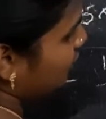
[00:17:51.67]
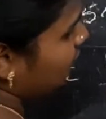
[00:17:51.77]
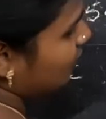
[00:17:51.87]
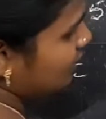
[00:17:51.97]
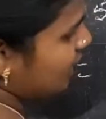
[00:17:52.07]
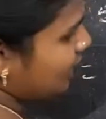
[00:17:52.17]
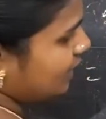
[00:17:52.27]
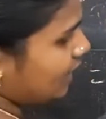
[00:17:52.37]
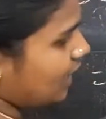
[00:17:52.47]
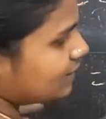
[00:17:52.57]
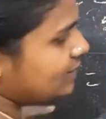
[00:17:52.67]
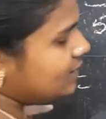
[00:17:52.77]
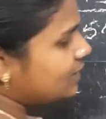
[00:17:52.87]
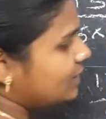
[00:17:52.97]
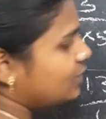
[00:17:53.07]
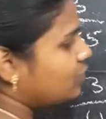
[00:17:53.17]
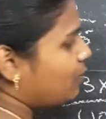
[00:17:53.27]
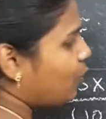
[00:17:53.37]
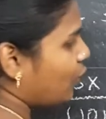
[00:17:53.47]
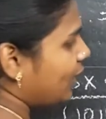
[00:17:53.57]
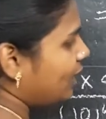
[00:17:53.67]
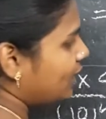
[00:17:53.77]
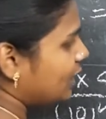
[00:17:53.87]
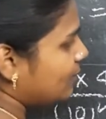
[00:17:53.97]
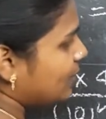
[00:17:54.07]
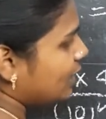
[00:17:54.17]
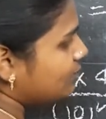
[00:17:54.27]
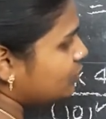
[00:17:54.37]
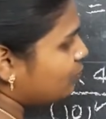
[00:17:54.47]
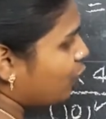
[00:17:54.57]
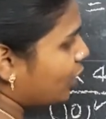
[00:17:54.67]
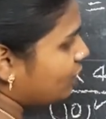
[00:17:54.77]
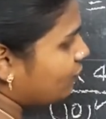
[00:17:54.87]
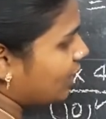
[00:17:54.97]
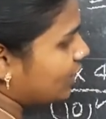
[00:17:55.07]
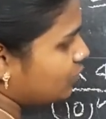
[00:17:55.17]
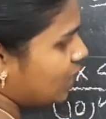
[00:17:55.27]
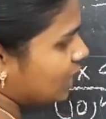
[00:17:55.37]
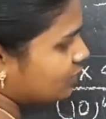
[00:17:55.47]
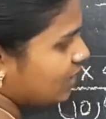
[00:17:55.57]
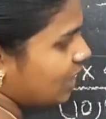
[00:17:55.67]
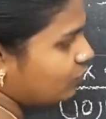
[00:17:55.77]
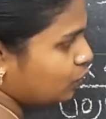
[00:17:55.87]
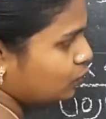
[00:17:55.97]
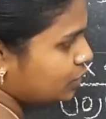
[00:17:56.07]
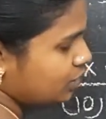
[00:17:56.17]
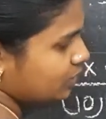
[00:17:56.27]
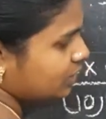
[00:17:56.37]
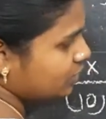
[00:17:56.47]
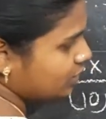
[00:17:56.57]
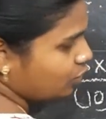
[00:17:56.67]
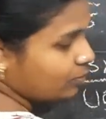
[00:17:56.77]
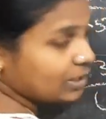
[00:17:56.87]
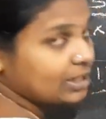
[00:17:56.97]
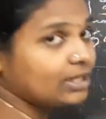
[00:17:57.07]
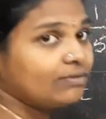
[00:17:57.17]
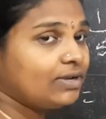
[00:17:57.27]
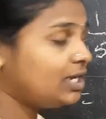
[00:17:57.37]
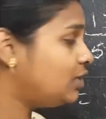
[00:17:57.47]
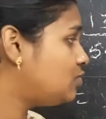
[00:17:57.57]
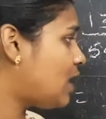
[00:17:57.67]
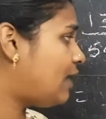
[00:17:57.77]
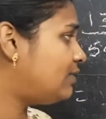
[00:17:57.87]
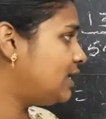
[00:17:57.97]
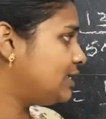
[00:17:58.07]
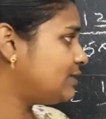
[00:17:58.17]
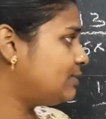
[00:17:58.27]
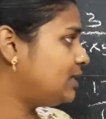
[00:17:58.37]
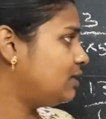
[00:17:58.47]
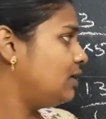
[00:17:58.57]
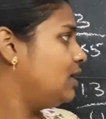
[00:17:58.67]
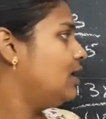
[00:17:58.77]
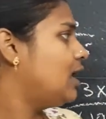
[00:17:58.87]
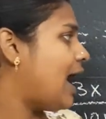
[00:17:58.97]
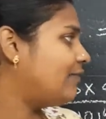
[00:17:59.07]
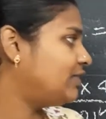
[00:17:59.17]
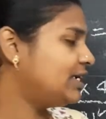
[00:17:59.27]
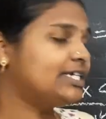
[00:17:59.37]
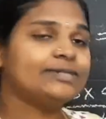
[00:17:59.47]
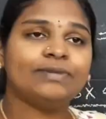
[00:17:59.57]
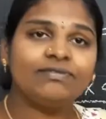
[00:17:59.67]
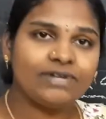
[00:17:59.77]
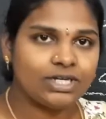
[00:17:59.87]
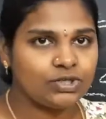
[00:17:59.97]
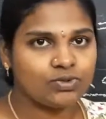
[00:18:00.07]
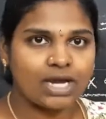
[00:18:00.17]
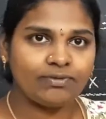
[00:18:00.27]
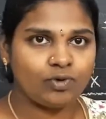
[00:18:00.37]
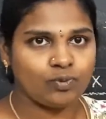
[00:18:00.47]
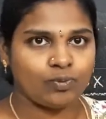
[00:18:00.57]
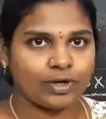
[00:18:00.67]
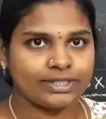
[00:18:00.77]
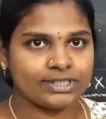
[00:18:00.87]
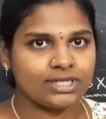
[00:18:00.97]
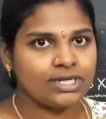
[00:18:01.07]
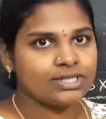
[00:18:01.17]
When I consider it to the point, it becomes 0.52. As we have 2 zeros in the denominator, we need to have a decimal. After decimal, we need to have 2 points.